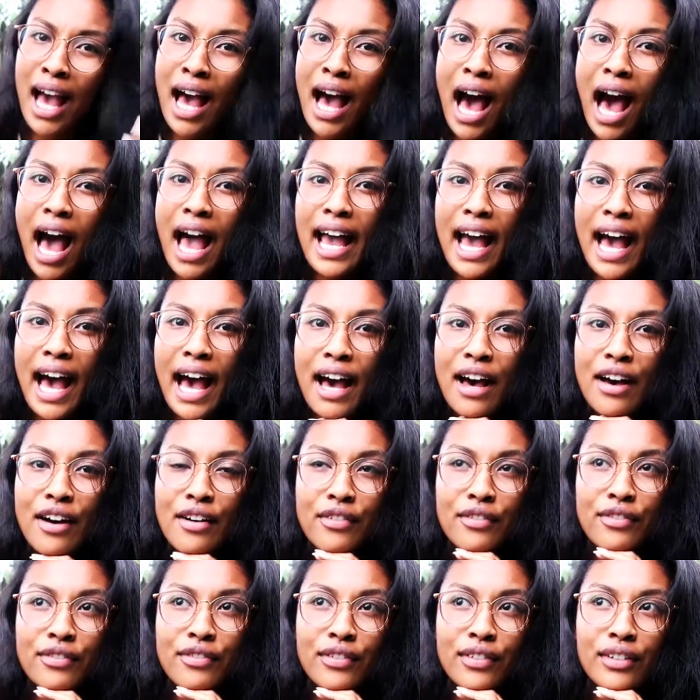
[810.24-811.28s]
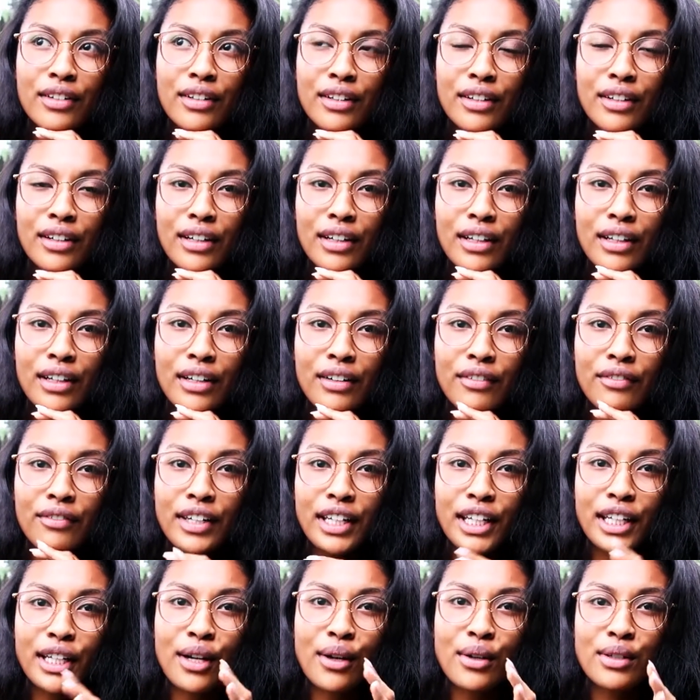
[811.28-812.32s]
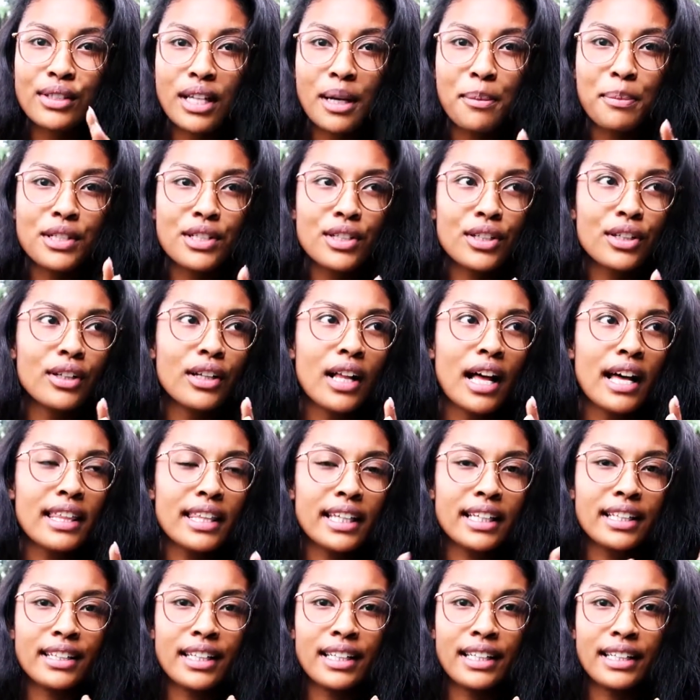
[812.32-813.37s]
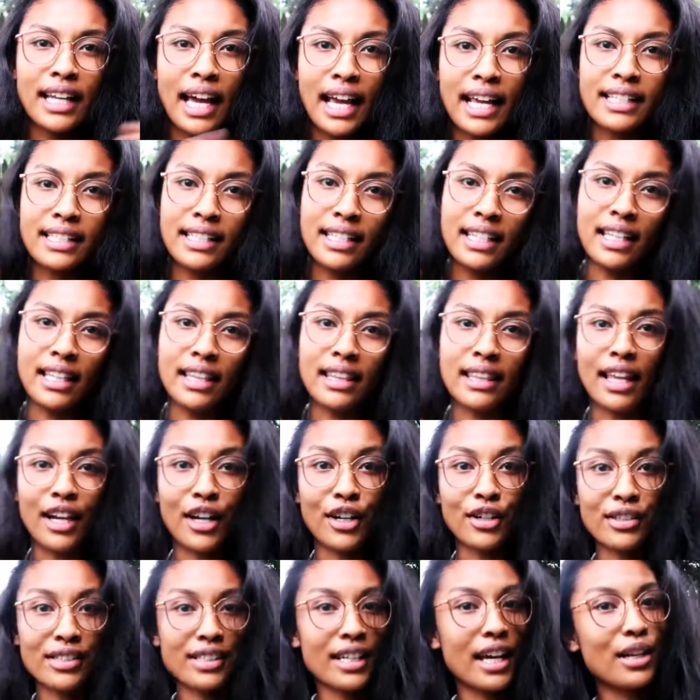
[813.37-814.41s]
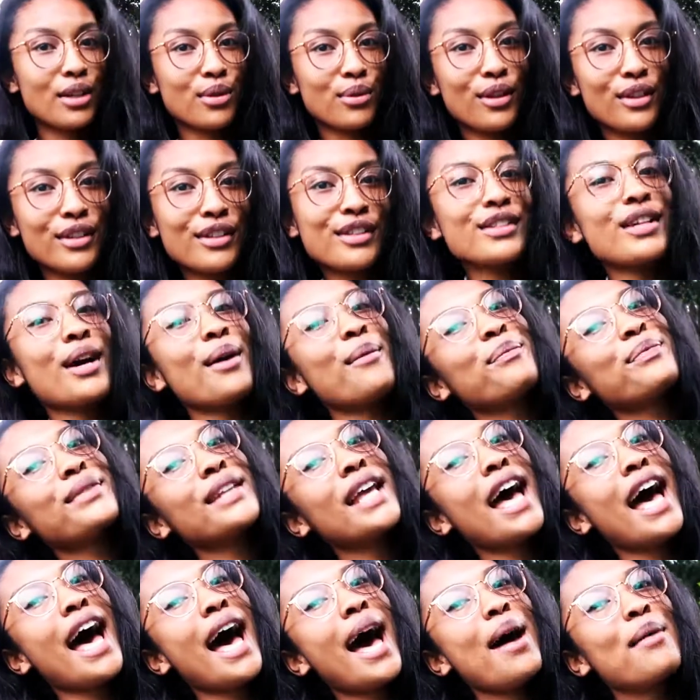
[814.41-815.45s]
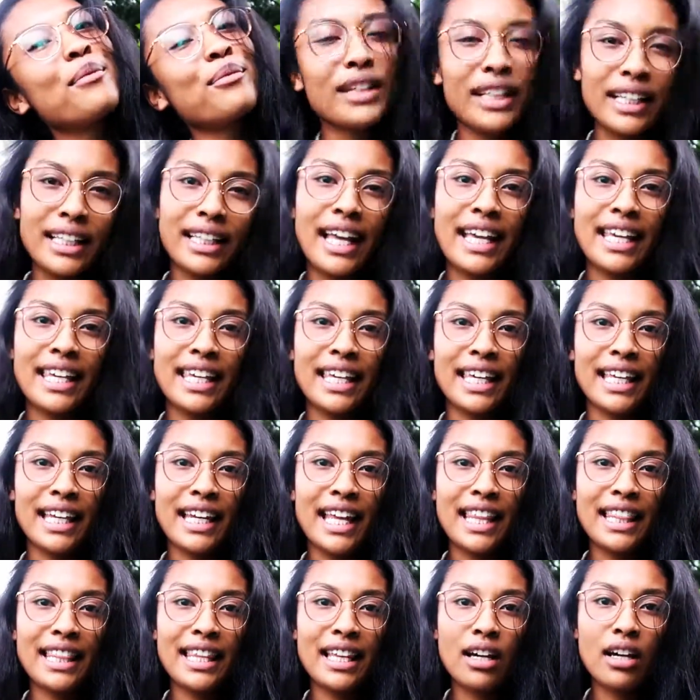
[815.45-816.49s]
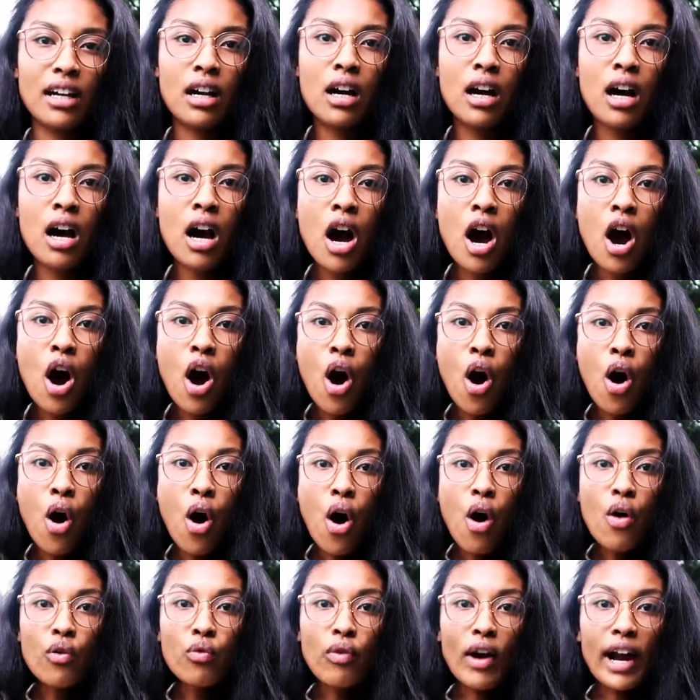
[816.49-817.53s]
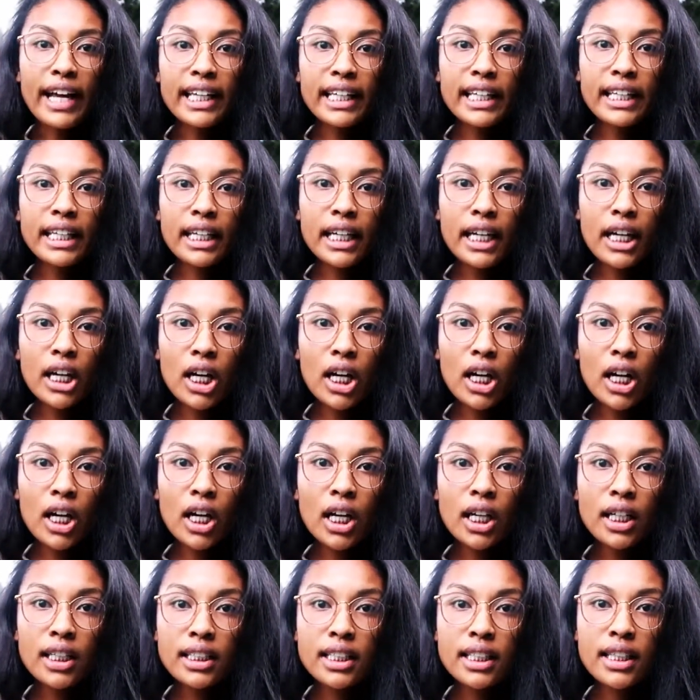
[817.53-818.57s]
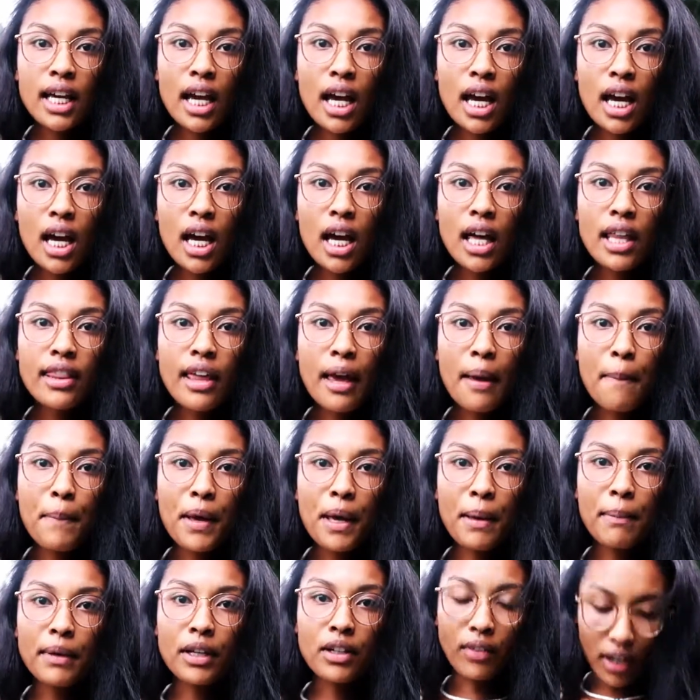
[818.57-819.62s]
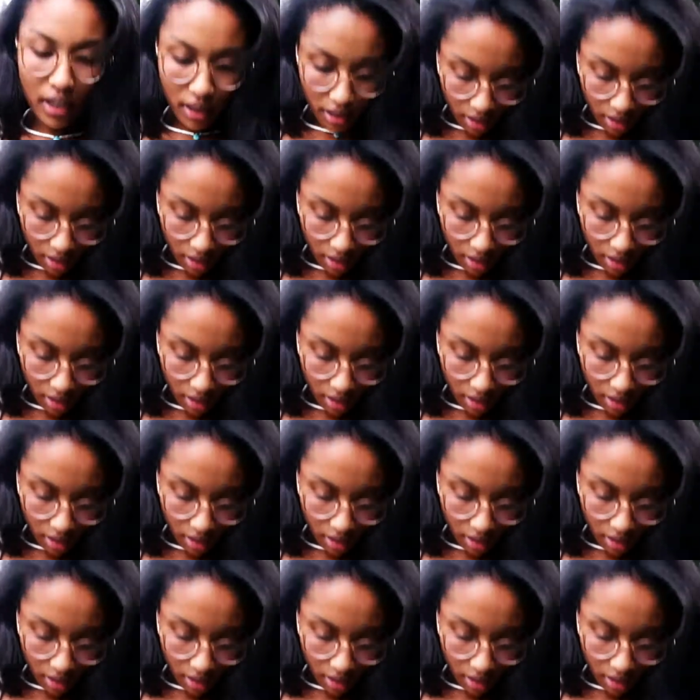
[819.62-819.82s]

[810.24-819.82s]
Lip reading: I have videos up until I think the 19th that are scheduled. So I'm really liking the right here. Did they bit me right?